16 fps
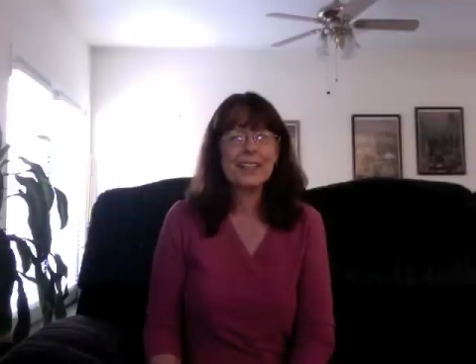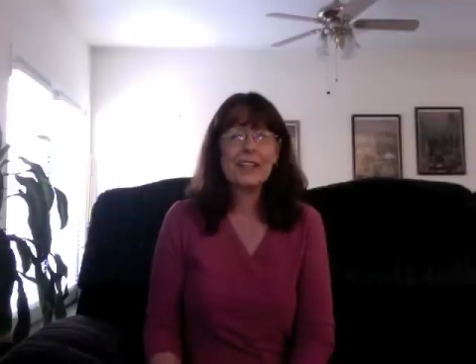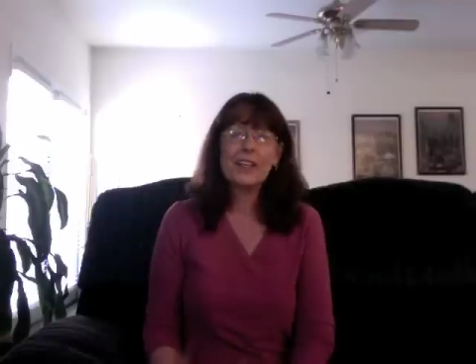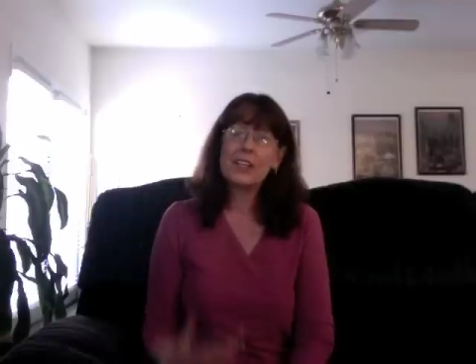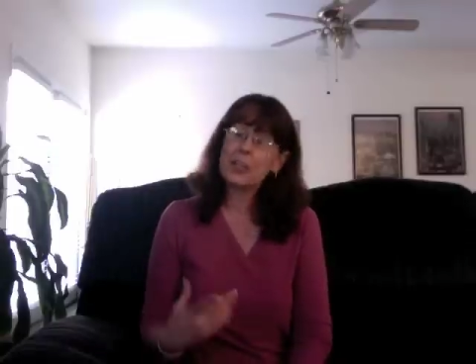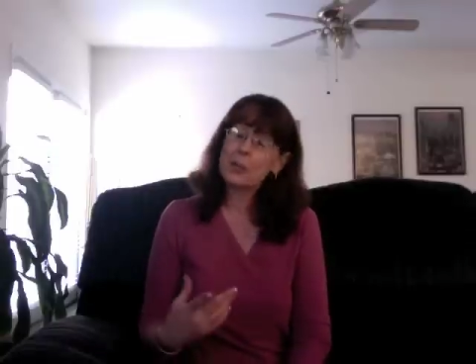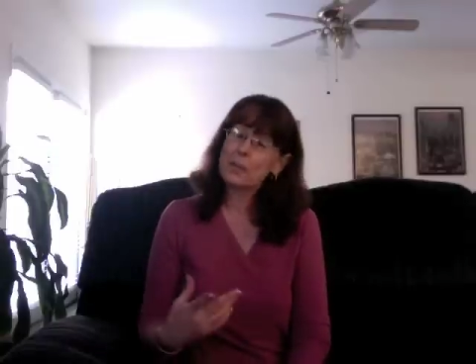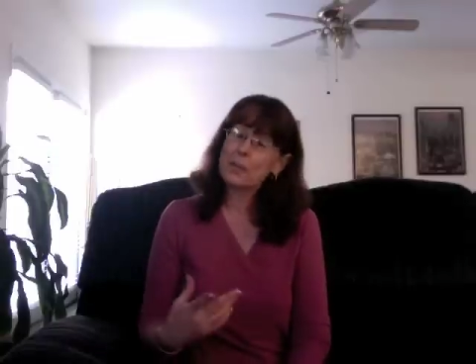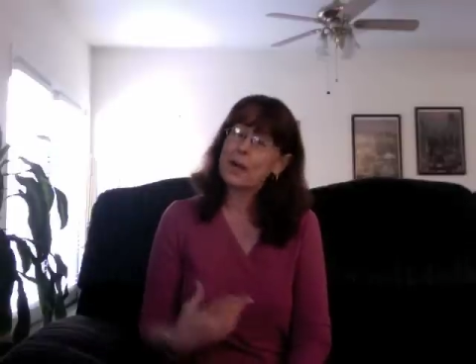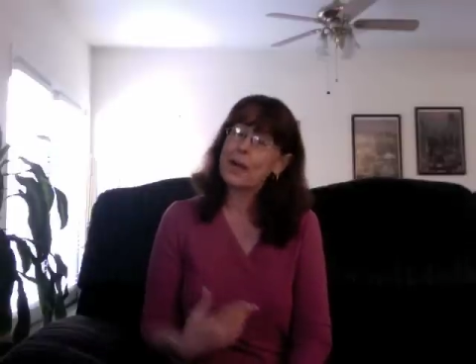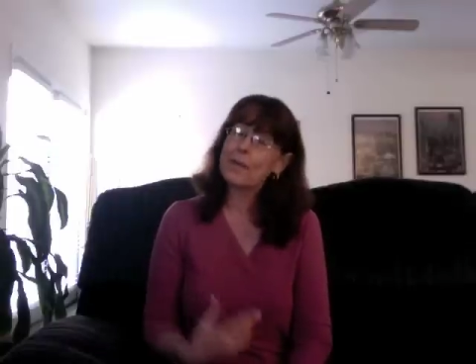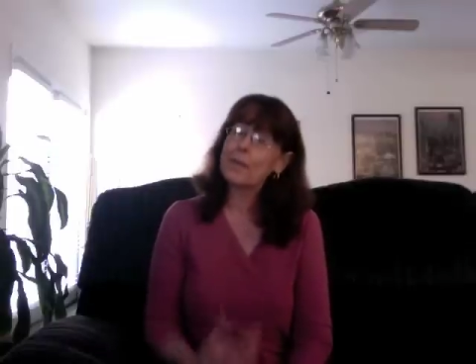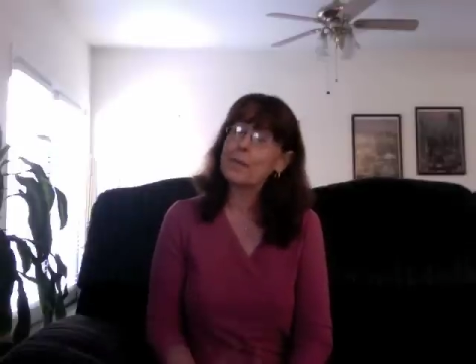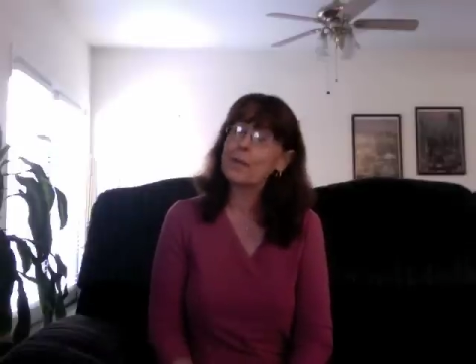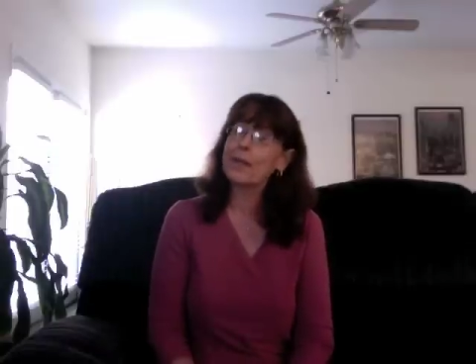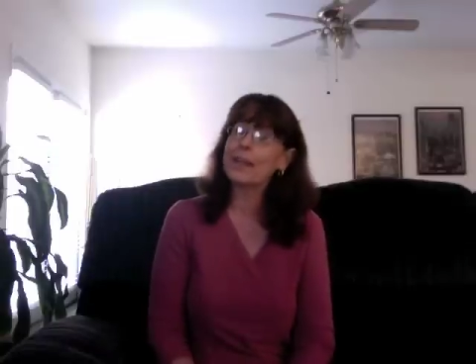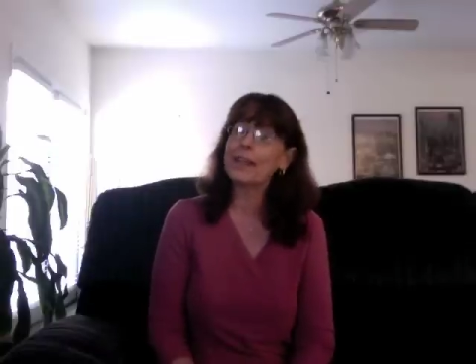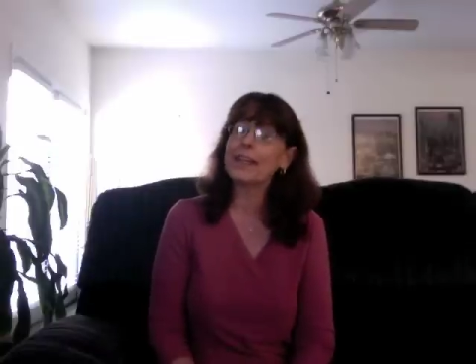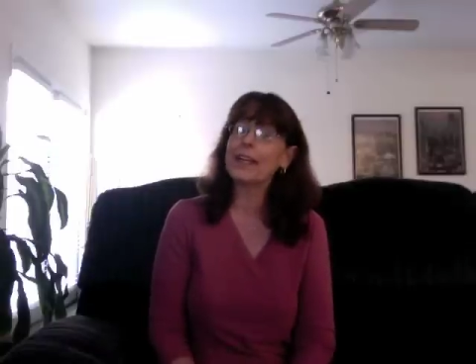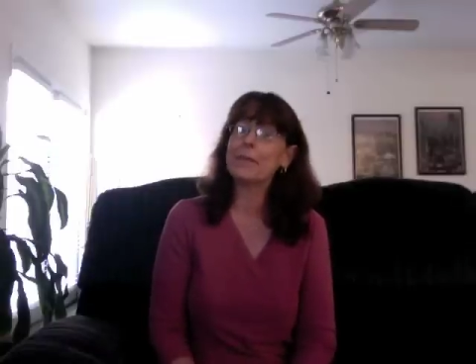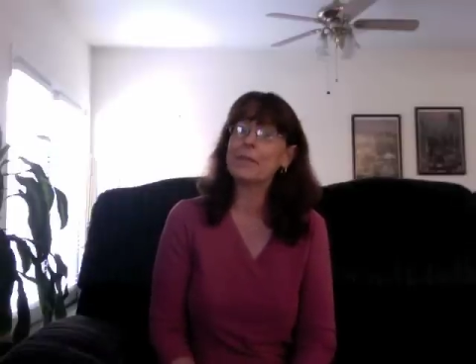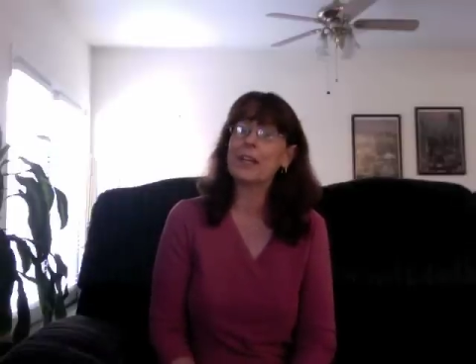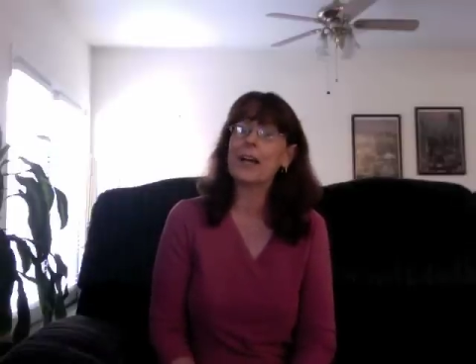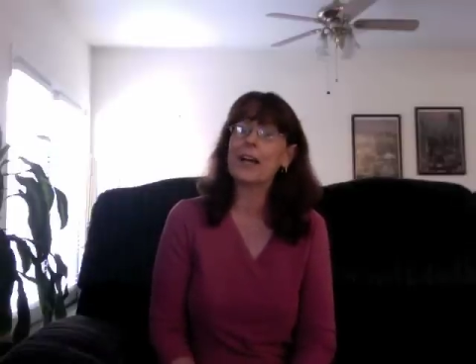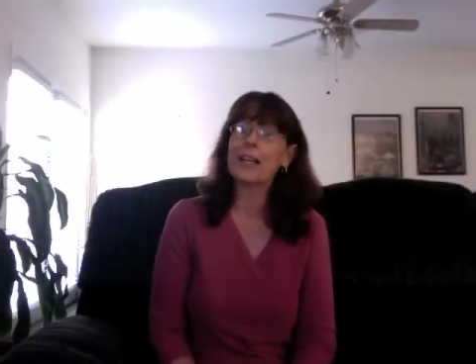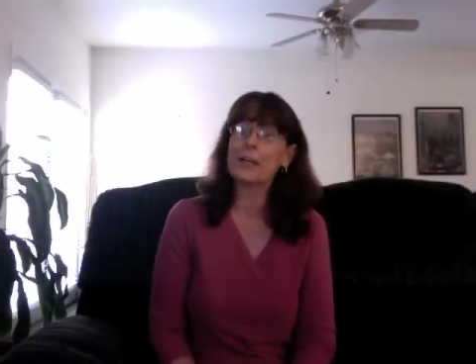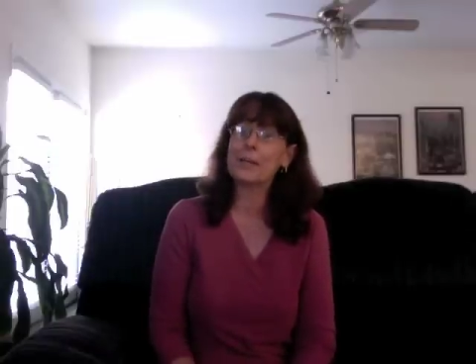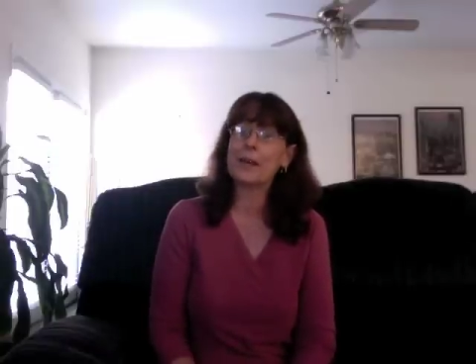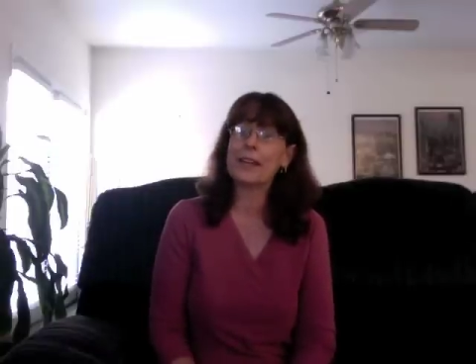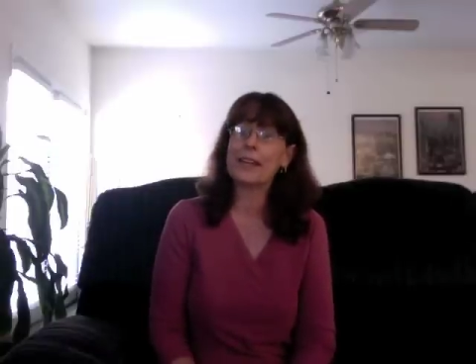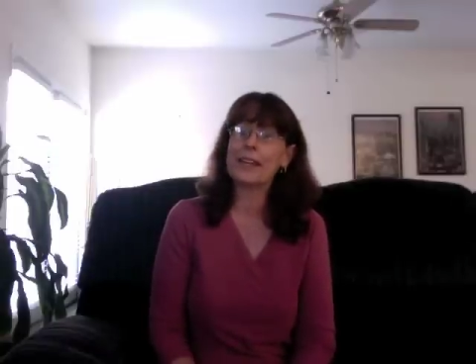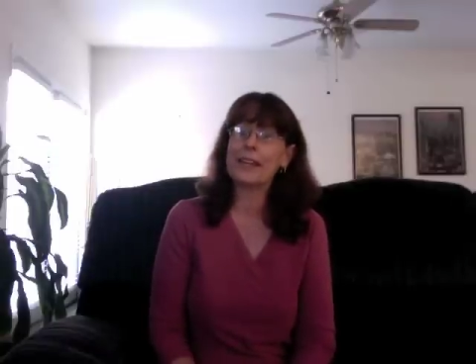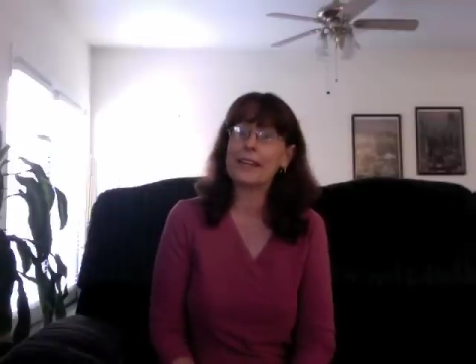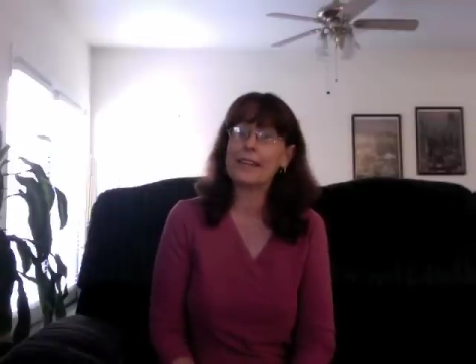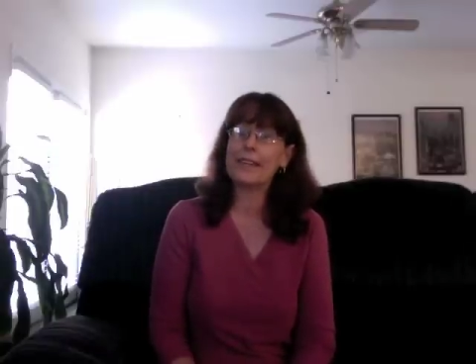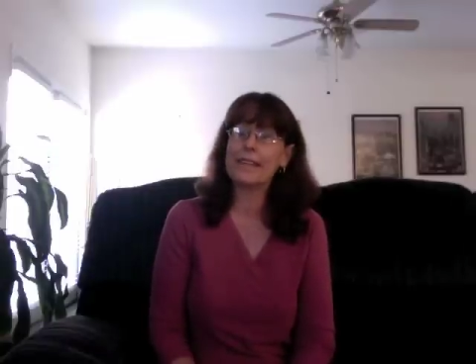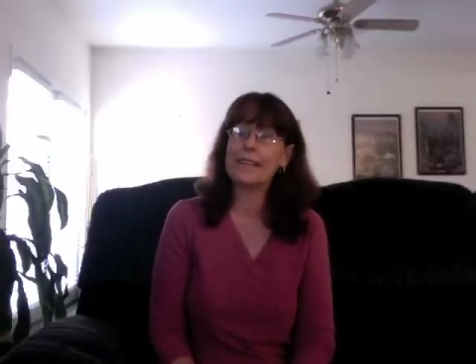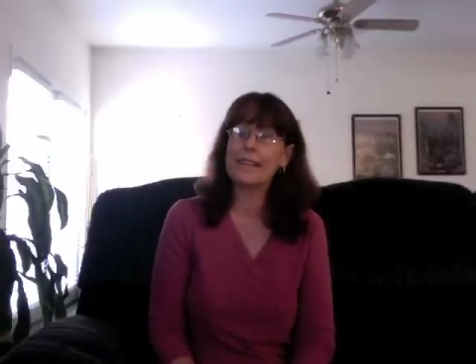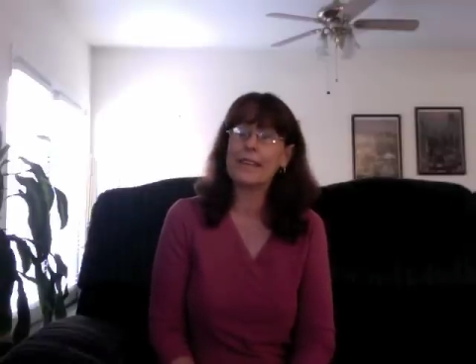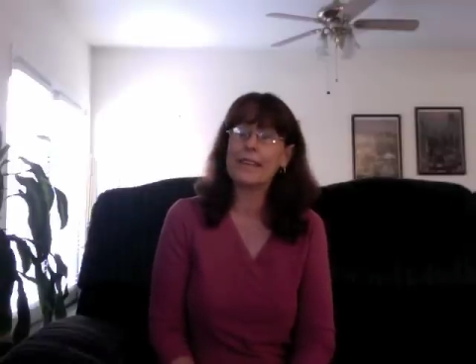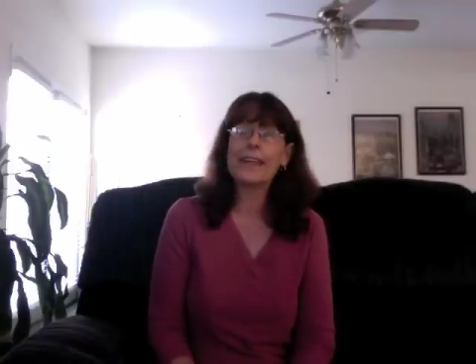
You probably think I'm talking about kids,